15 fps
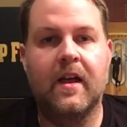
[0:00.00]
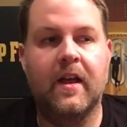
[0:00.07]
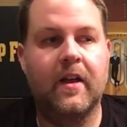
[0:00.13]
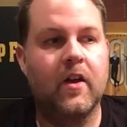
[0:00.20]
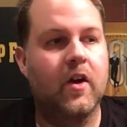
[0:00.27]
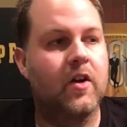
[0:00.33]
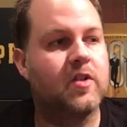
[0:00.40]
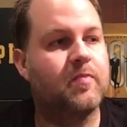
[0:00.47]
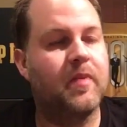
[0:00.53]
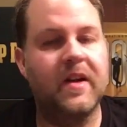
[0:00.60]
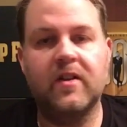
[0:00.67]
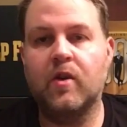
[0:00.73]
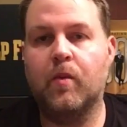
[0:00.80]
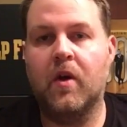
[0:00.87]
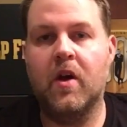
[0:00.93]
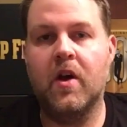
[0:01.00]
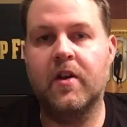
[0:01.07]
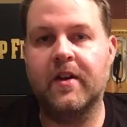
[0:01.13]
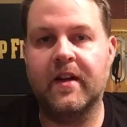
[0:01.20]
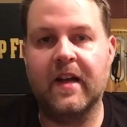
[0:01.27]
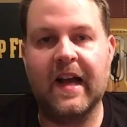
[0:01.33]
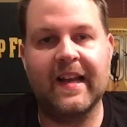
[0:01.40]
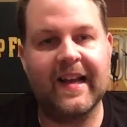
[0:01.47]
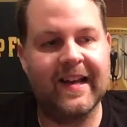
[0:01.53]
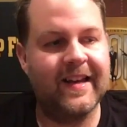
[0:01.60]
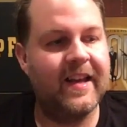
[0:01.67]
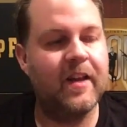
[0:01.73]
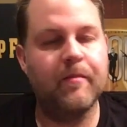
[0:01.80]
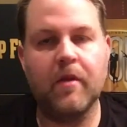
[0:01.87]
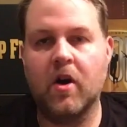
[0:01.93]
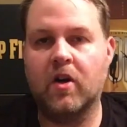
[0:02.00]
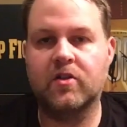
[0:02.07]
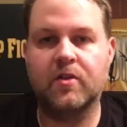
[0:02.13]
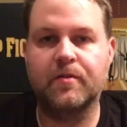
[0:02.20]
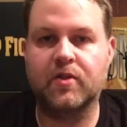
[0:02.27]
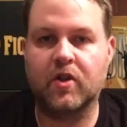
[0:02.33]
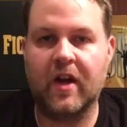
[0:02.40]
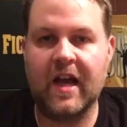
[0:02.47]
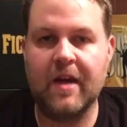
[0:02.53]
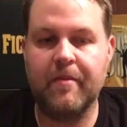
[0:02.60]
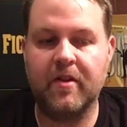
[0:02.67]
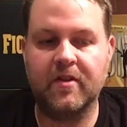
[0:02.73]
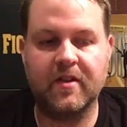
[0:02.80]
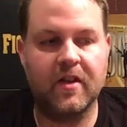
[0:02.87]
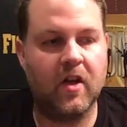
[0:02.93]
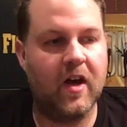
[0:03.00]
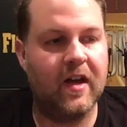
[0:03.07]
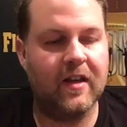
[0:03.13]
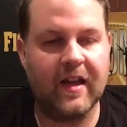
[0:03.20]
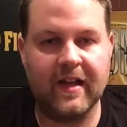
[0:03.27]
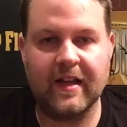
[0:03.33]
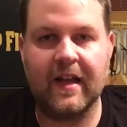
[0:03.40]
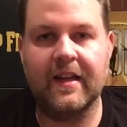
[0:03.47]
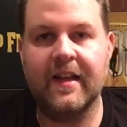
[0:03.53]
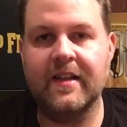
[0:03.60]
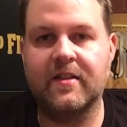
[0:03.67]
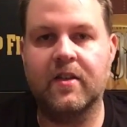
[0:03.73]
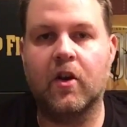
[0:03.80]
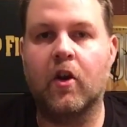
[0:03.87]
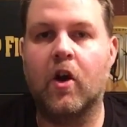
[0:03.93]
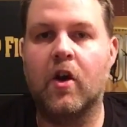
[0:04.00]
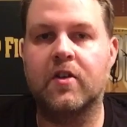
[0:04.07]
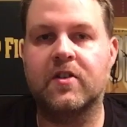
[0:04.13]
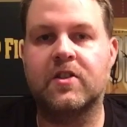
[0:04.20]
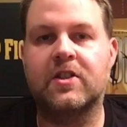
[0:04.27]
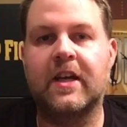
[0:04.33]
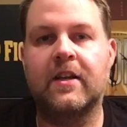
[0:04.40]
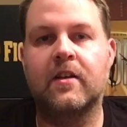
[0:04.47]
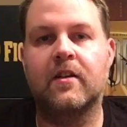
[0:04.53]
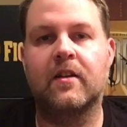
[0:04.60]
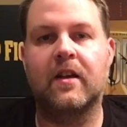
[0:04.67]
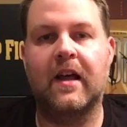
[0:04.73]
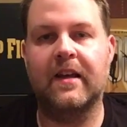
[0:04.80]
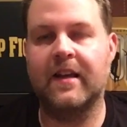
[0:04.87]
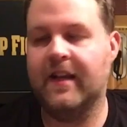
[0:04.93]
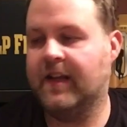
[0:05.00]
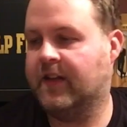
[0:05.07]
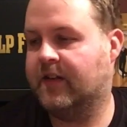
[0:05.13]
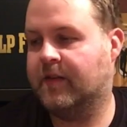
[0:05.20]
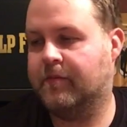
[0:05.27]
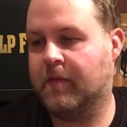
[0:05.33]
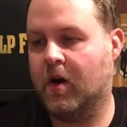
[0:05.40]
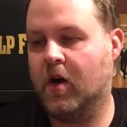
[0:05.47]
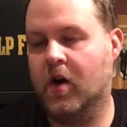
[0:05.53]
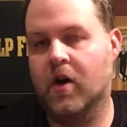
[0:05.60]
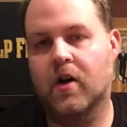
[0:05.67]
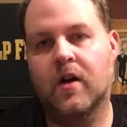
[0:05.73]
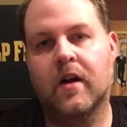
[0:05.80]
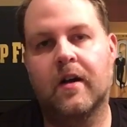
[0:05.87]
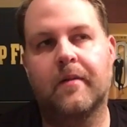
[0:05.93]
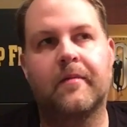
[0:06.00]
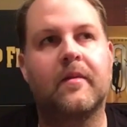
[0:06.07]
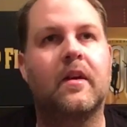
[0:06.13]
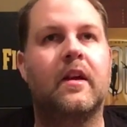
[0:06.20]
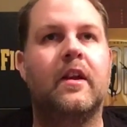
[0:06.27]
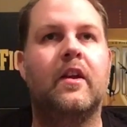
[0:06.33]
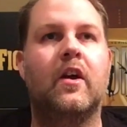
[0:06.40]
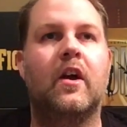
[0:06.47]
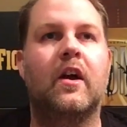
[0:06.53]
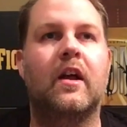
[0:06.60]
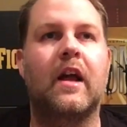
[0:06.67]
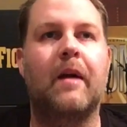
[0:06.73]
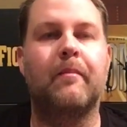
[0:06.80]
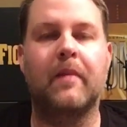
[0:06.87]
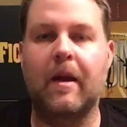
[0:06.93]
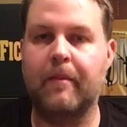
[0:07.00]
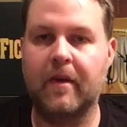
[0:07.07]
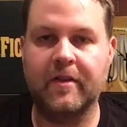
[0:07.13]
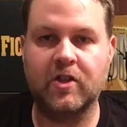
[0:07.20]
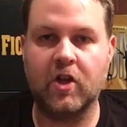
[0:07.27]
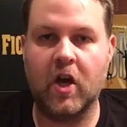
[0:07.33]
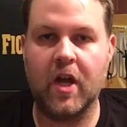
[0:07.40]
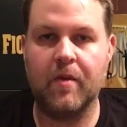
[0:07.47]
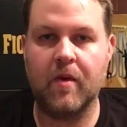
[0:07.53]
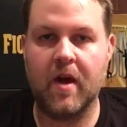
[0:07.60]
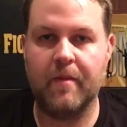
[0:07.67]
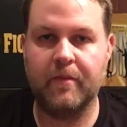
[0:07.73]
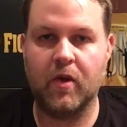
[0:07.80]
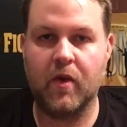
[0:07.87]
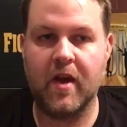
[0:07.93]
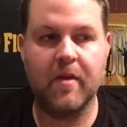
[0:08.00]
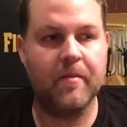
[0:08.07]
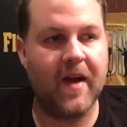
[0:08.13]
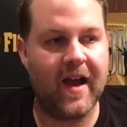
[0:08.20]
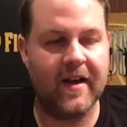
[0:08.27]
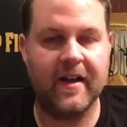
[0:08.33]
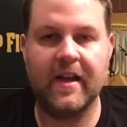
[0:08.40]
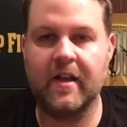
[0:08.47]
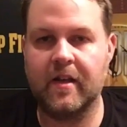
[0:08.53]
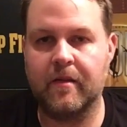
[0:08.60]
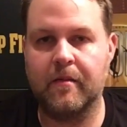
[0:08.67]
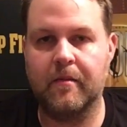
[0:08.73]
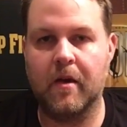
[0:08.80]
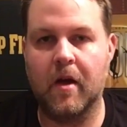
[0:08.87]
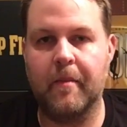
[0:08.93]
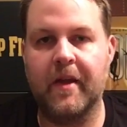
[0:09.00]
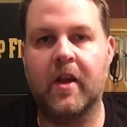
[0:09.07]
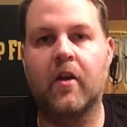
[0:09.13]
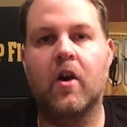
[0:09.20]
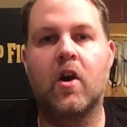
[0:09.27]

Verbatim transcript: you know, spread the word. I, I, I need more subscribers. You know, I, I, I, need to grow as a channel. I need more. Um, you know, I'm I'm enjoying what I'm doing, but I need a bigger